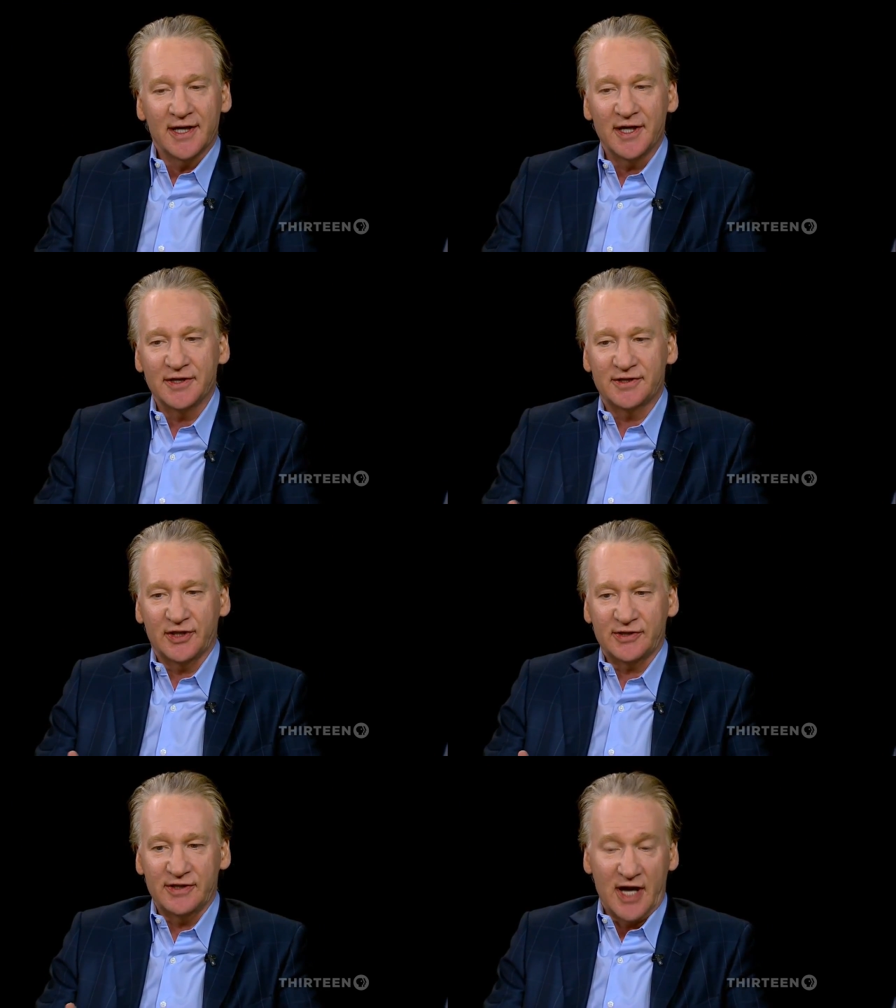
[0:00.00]
is
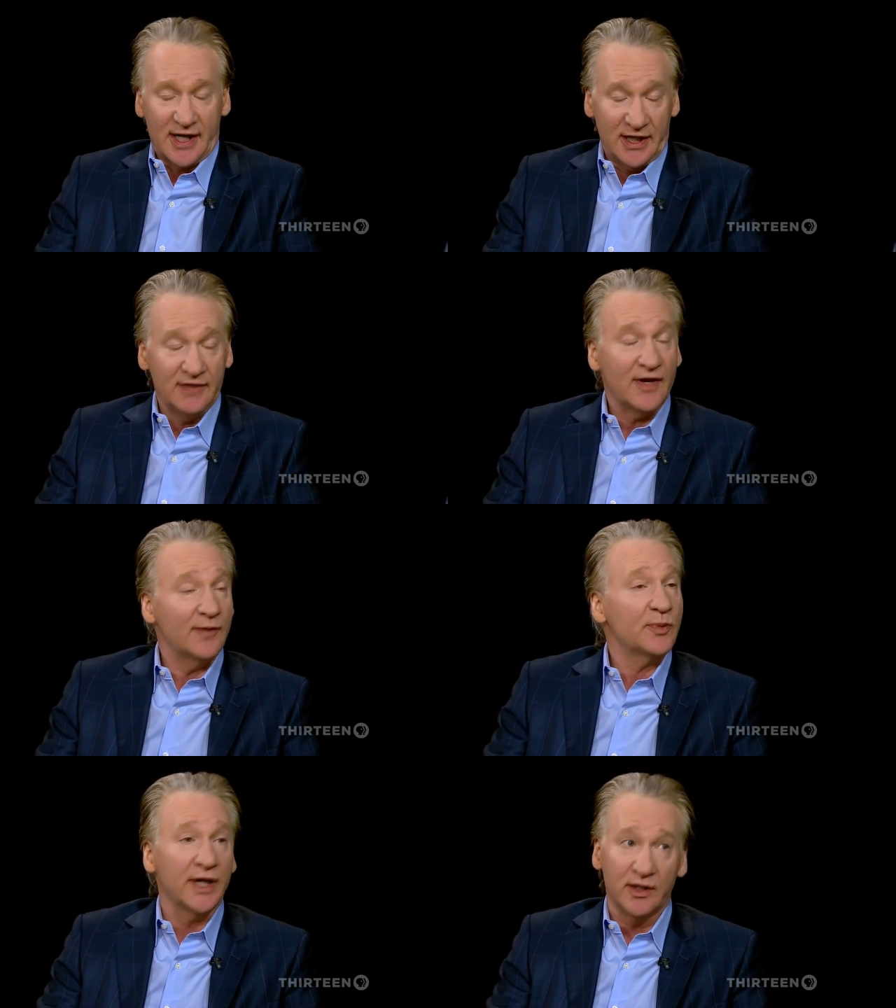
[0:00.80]
just naive
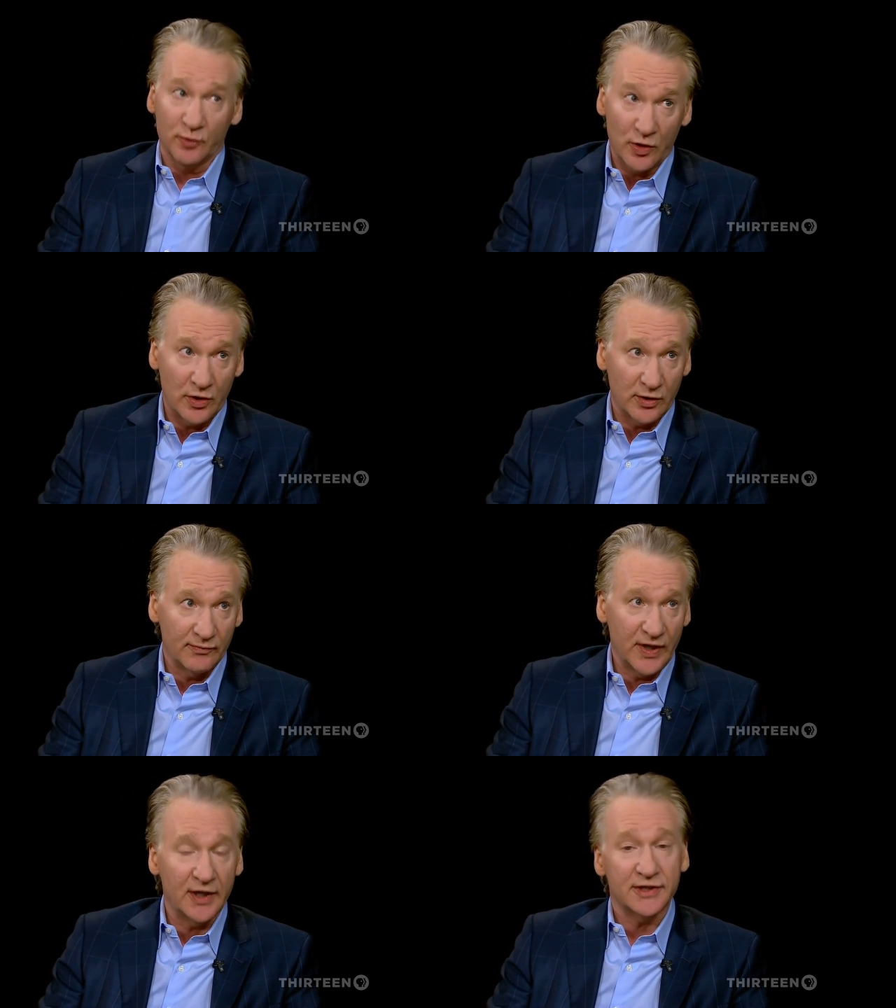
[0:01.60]
and plain wrong.
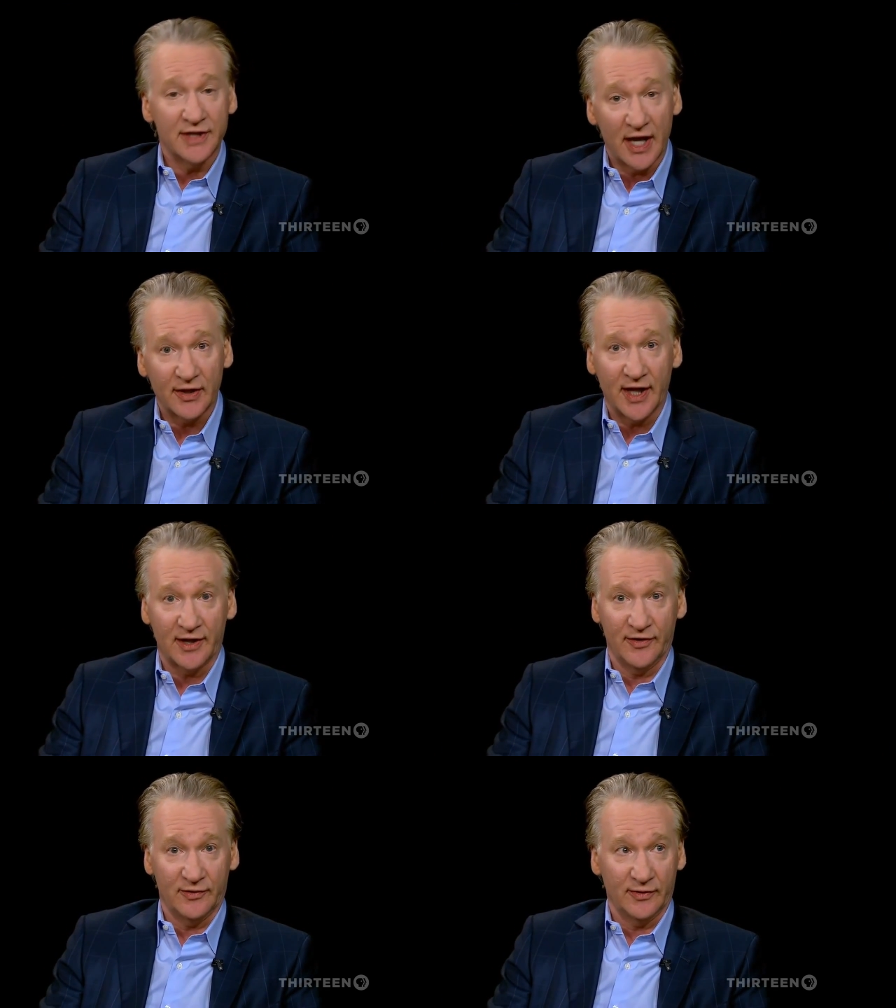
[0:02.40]
It is not
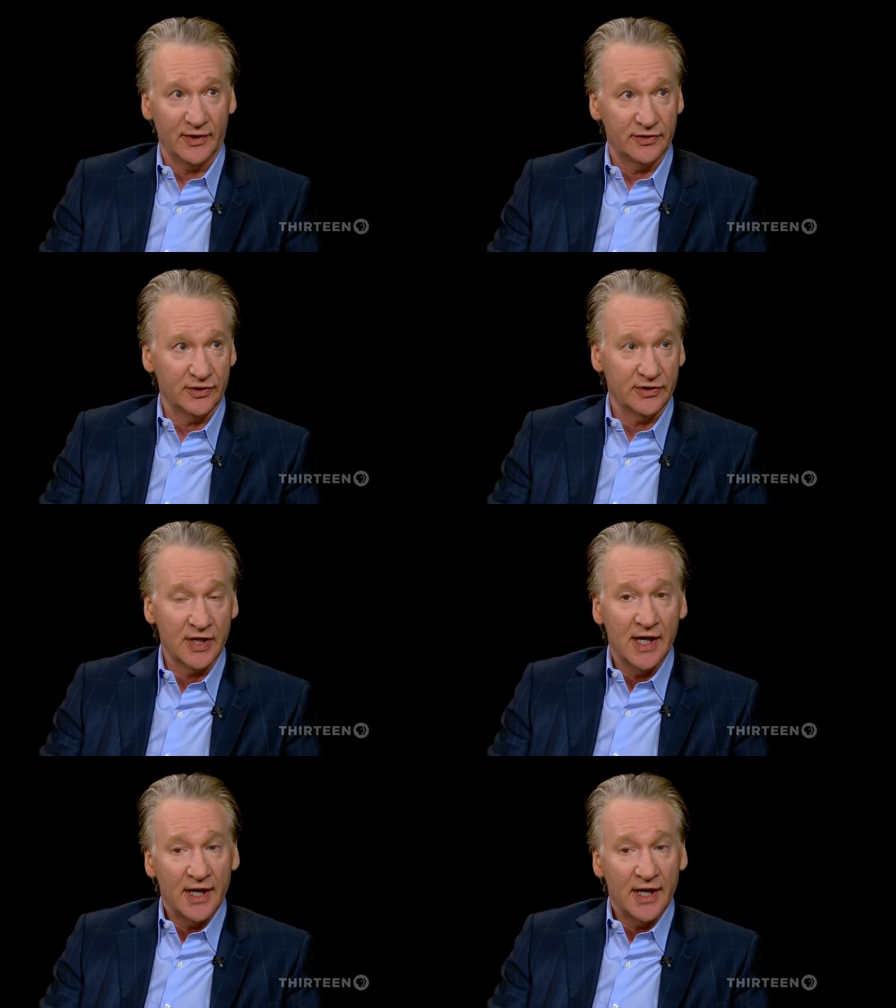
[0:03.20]
like other religions.